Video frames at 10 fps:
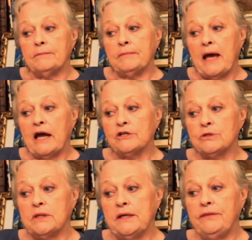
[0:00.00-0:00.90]

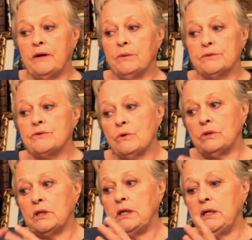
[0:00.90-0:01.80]
Actually, there was
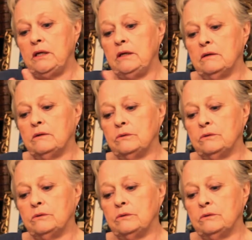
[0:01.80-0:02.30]
only,